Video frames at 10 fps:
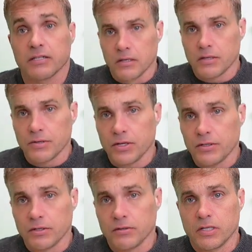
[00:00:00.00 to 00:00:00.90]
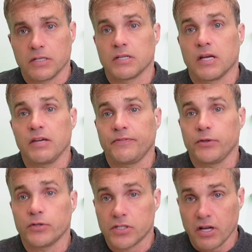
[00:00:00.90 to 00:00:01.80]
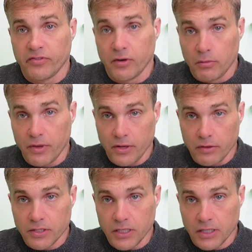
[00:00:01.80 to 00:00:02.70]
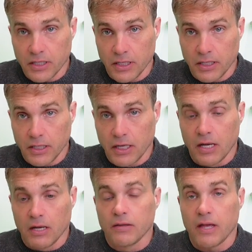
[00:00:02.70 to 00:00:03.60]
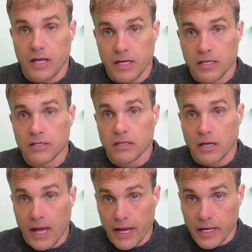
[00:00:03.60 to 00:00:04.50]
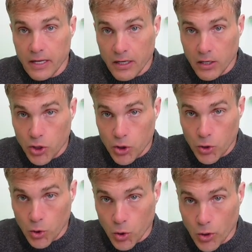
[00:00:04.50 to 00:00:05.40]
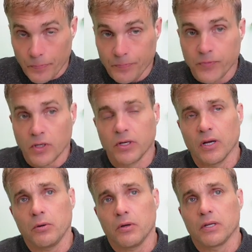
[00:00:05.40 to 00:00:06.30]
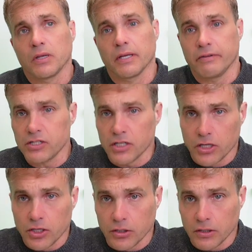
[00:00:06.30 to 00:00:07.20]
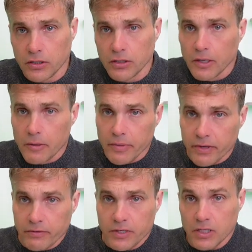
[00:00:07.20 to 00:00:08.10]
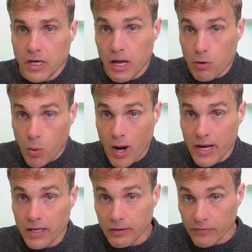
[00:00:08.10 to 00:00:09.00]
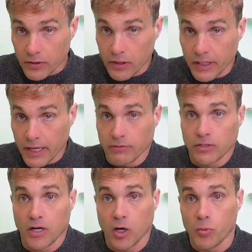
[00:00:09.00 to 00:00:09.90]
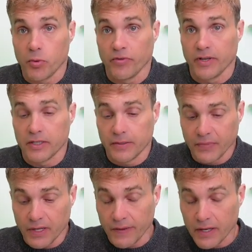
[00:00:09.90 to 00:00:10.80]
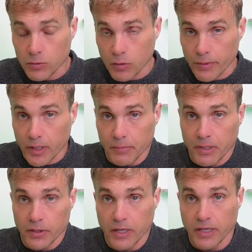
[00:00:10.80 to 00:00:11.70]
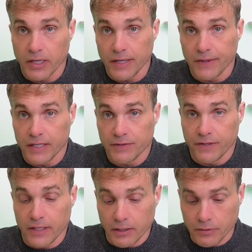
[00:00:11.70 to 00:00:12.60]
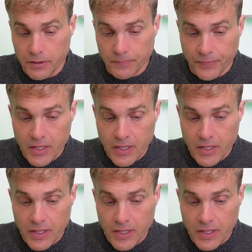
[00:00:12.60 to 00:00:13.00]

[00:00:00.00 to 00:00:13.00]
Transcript: So the good news is that if you suffer with OCD, there is a cure. No, there isn't a cure, but there is a way of learning how to cope with it. And that's what we're going to be looking at in these videos.